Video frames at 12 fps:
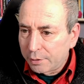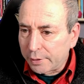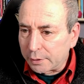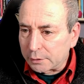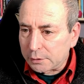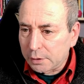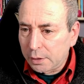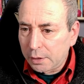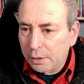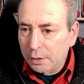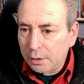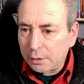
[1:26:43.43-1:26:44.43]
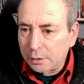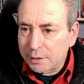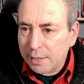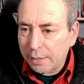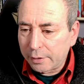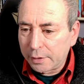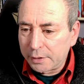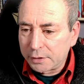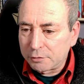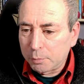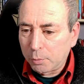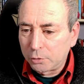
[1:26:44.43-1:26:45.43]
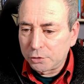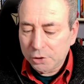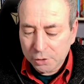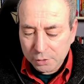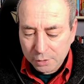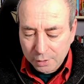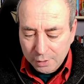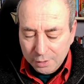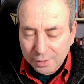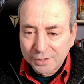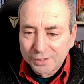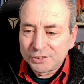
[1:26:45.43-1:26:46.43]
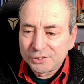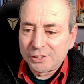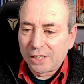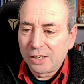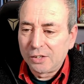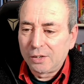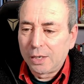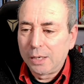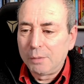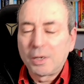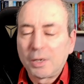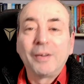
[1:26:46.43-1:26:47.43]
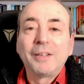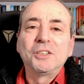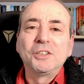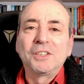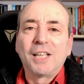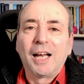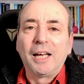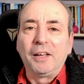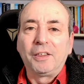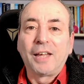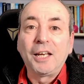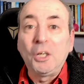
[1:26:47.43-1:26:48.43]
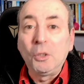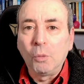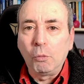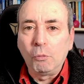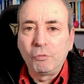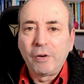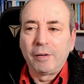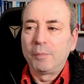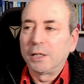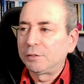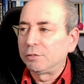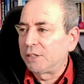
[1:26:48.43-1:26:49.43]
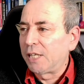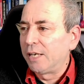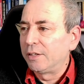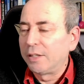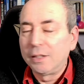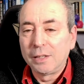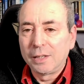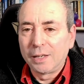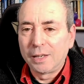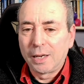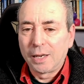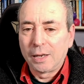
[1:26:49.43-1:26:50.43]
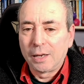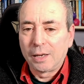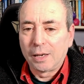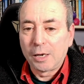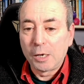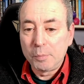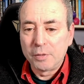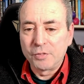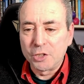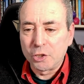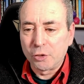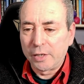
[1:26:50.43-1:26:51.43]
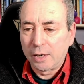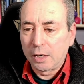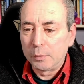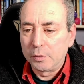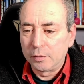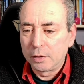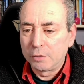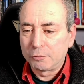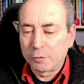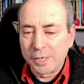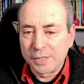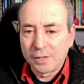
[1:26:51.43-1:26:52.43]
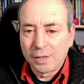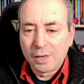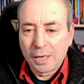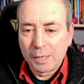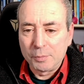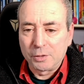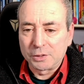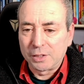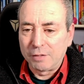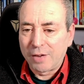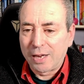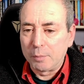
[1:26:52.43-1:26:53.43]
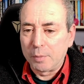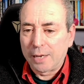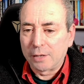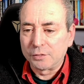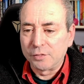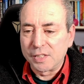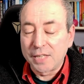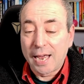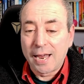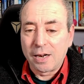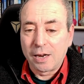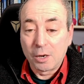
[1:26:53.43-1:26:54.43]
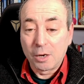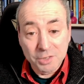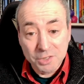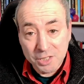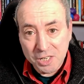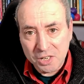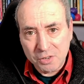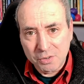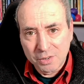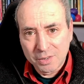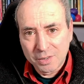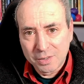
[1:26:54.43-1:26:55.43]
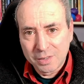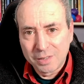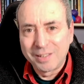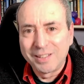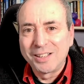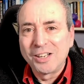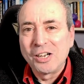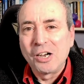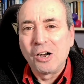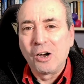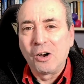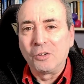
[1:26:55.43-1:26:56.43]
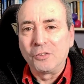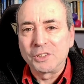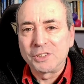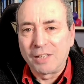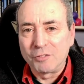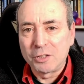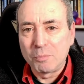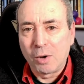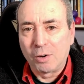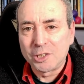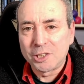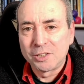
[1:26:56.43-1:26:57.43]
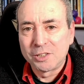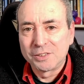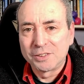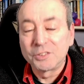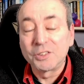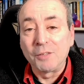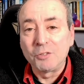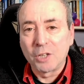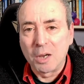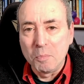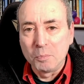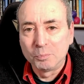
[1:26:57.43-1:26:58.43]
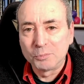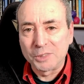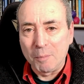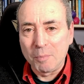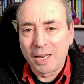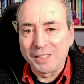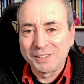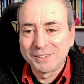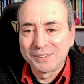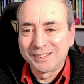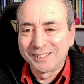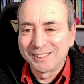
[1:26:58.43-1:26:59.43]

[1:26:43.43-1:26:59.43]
things in the chat that I need to respond to. So I am going to say thank you all very much for attending. Hope you've enjoyed it. Hope you've learned from it. Hope you've got something valuable out of it. And I hope to see you on the 7th of March. Same time, same place.